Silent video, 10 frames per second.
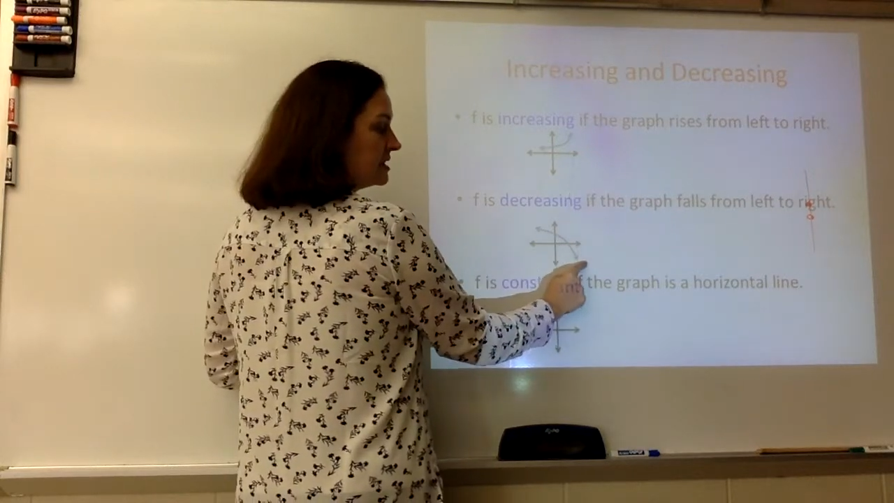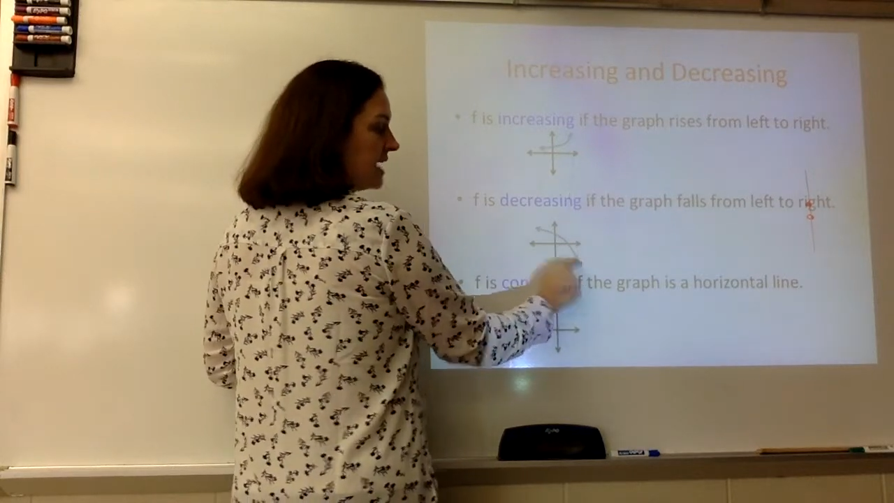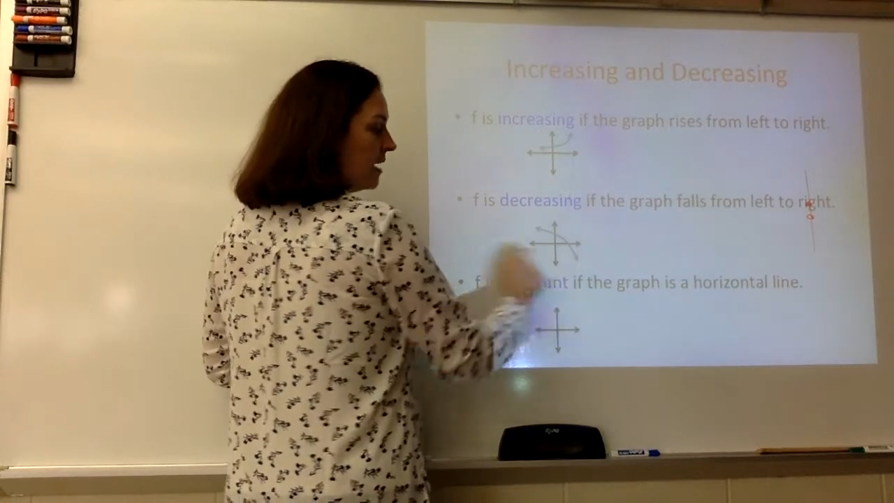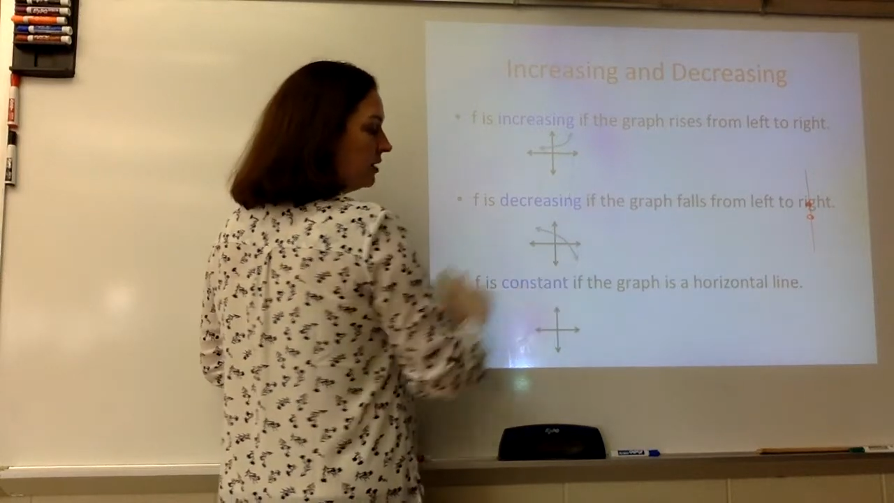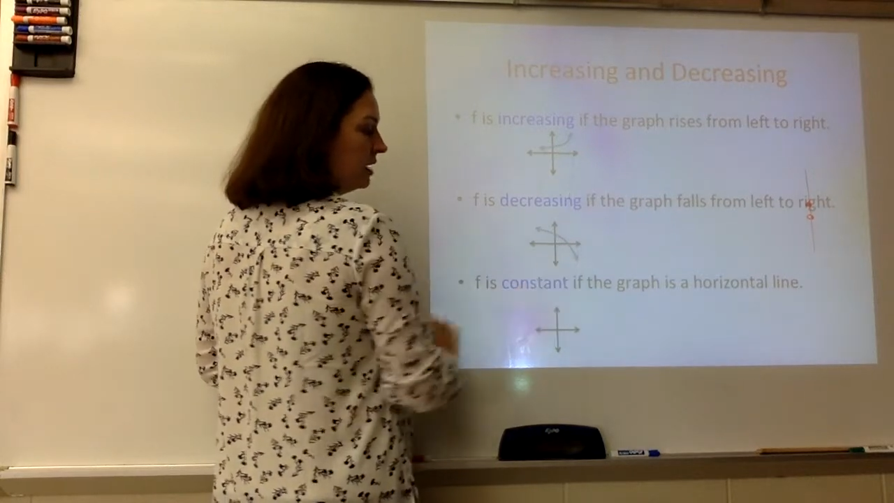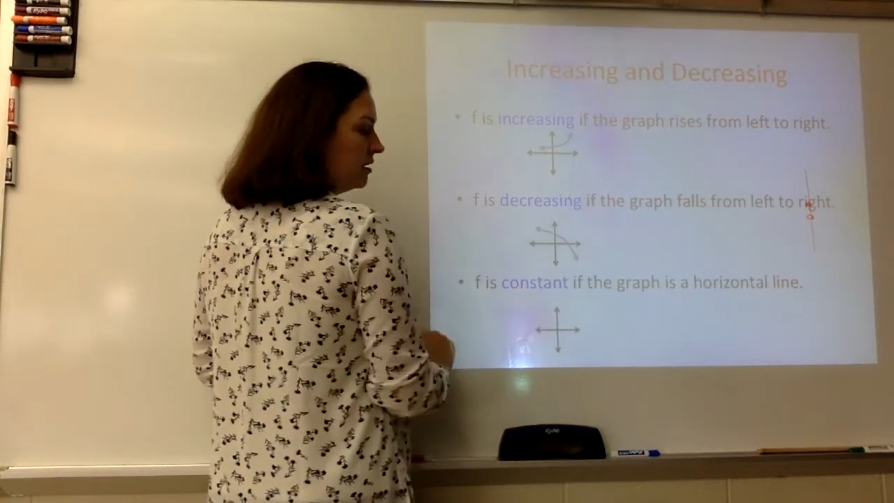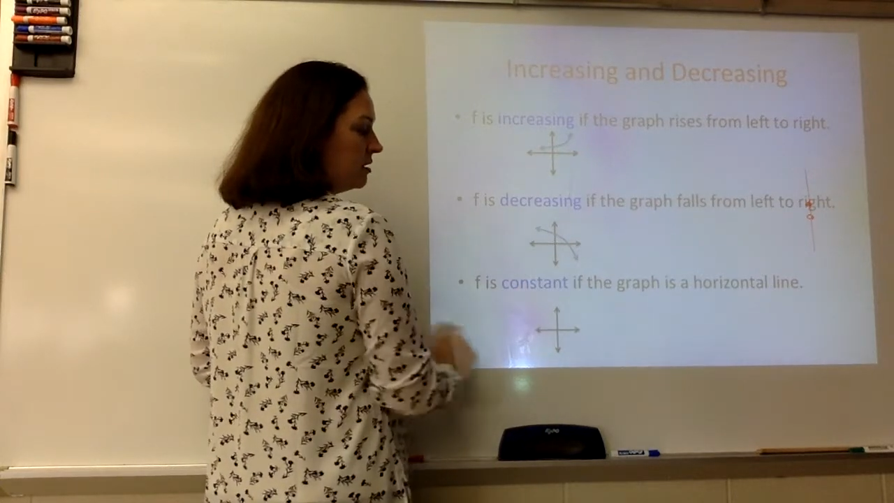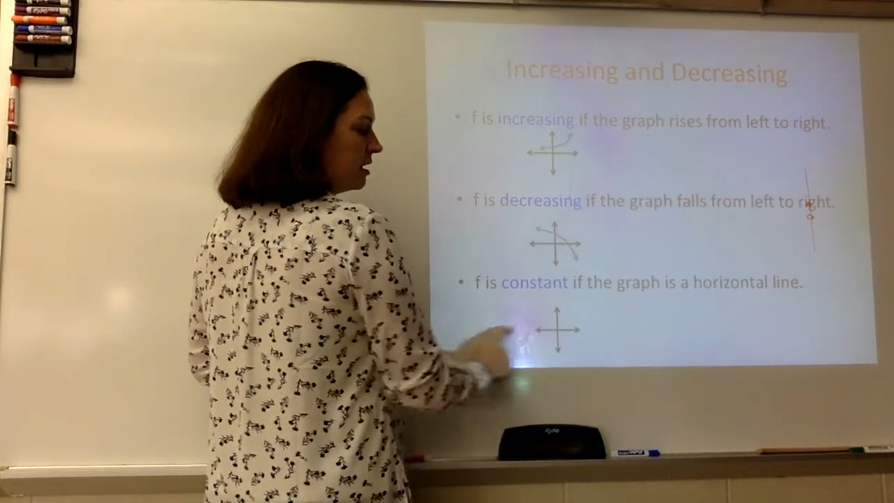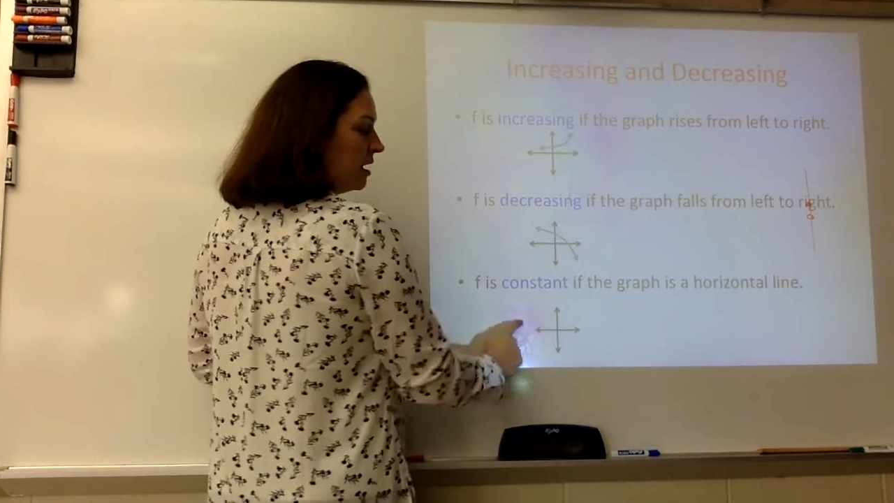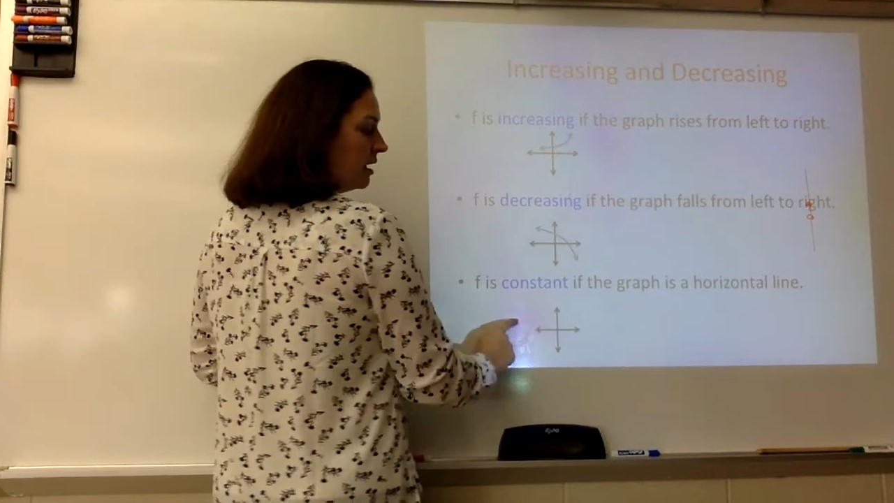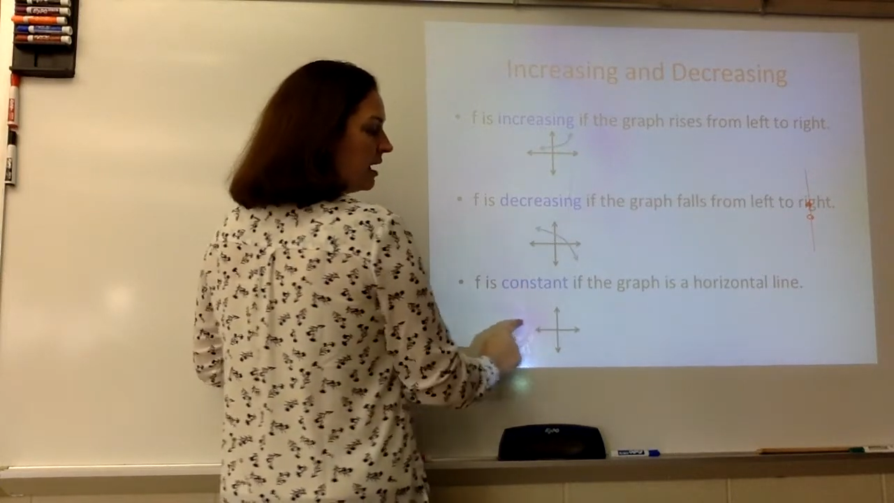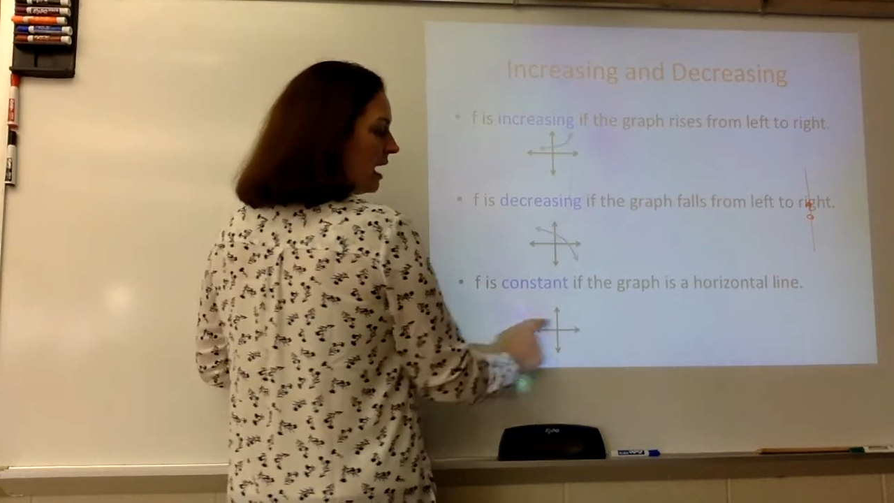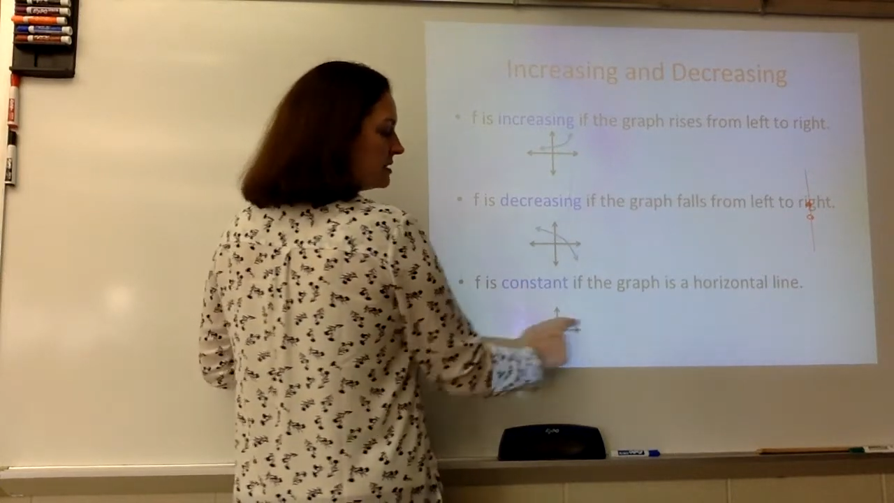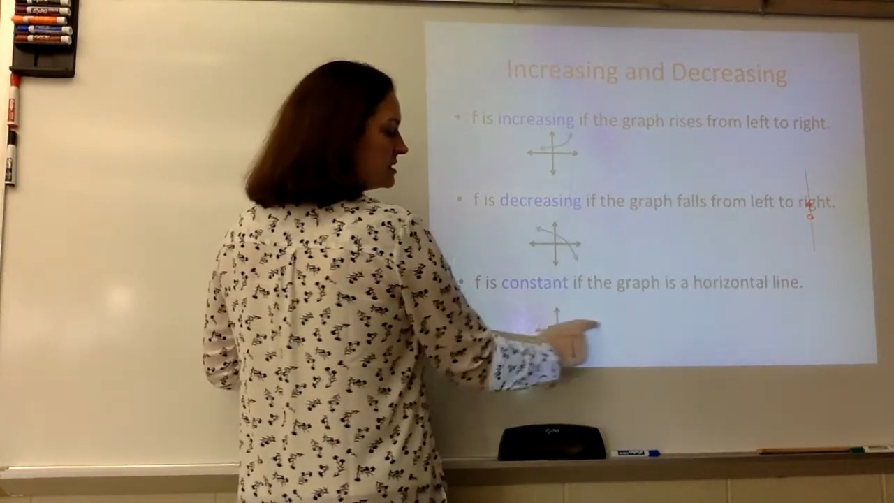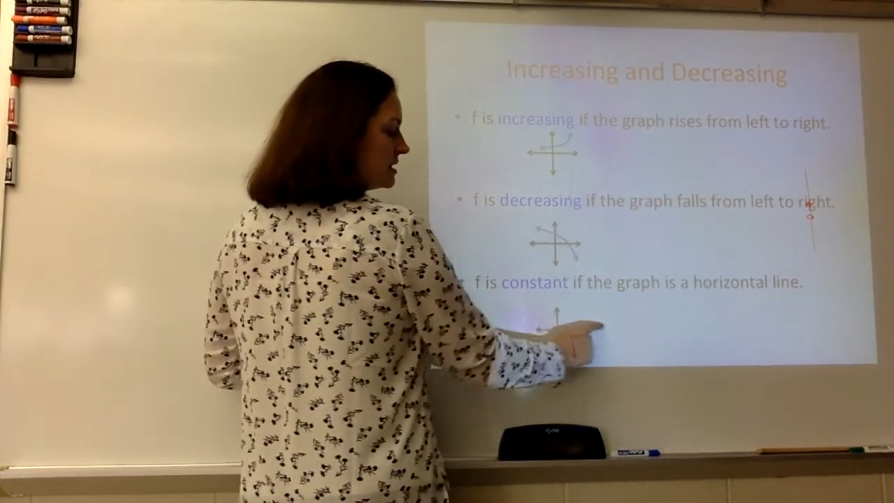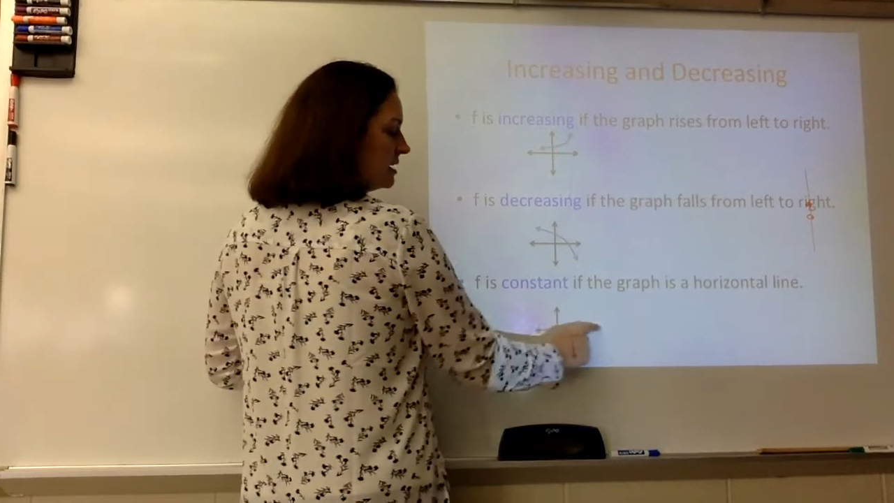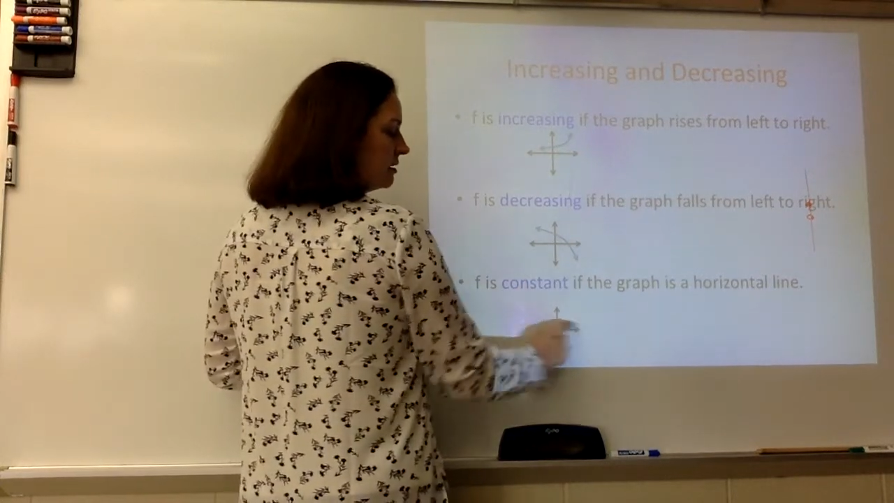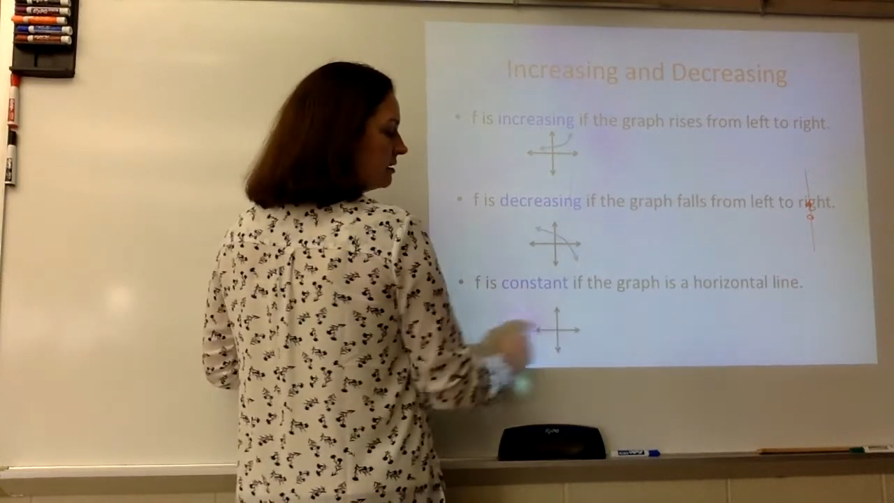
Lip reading: downhill, constant,